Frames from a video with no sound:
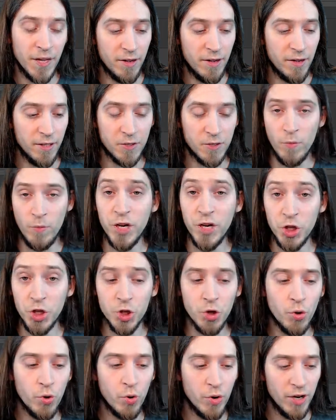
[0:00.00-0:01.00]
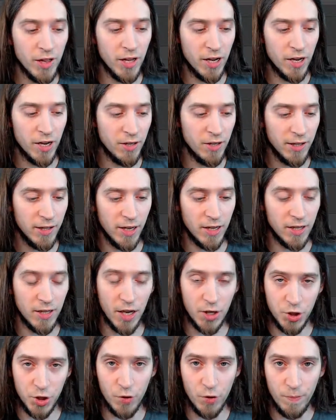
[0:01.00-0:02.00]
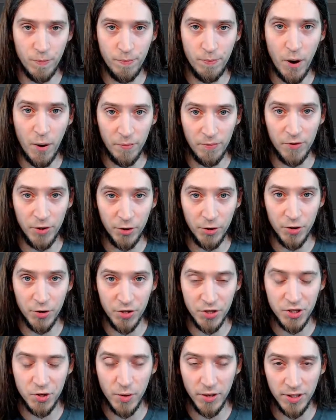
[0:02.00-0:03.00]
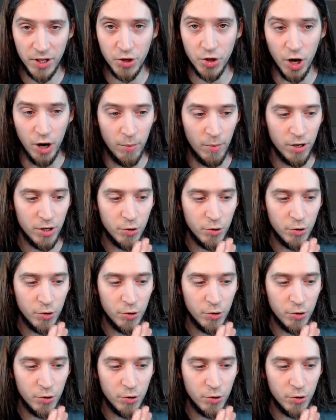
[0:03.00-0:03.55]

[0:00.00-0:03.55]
So make sure that your pop filter is doing the job.